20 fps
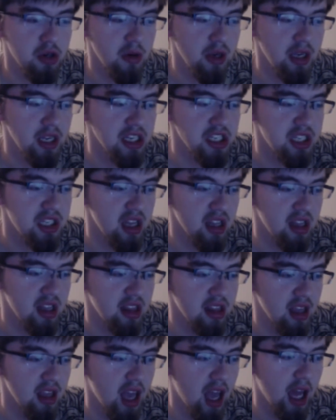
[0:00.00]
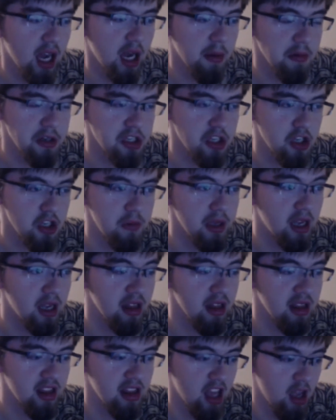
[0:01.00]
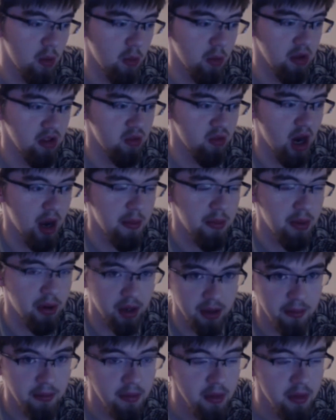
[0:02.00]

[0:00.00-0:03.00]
He's just at number 2 because it was where I put him.